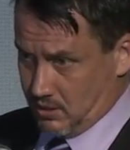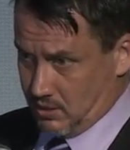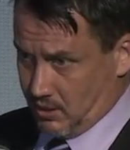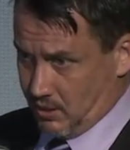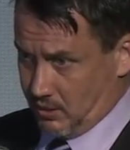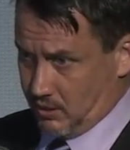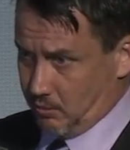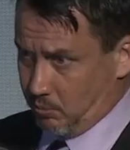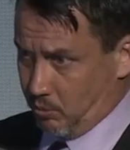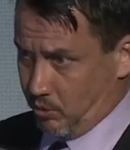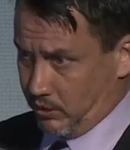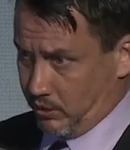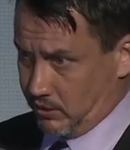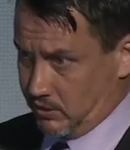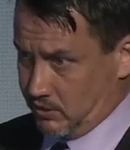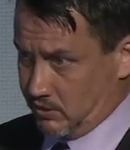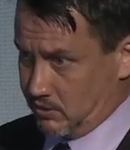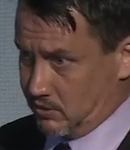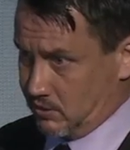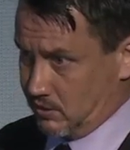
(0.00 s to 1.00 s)
and their
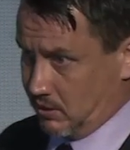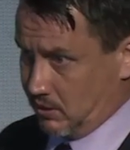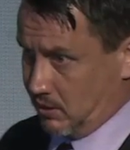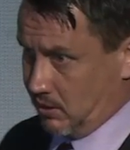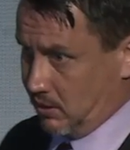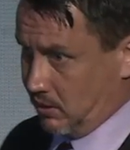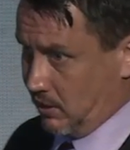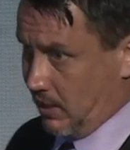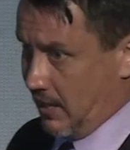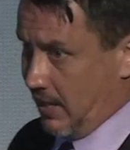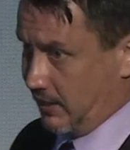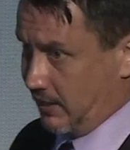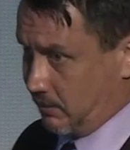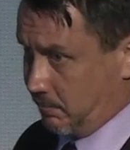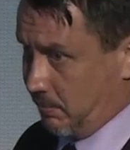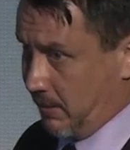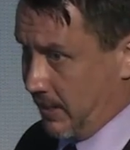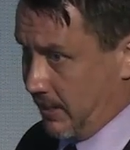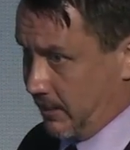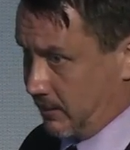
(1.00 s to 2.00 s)
mortgages in a locked
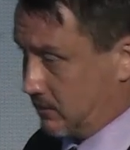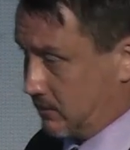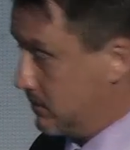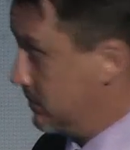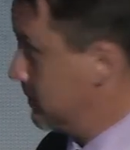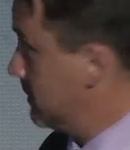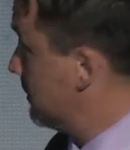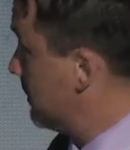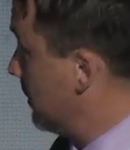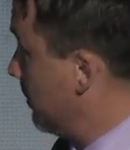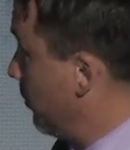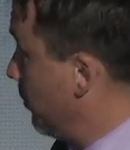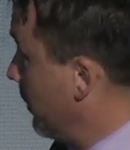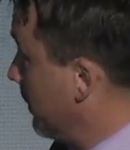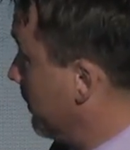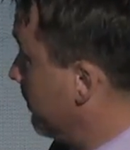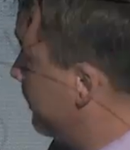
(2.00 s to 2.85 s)
box somewhere.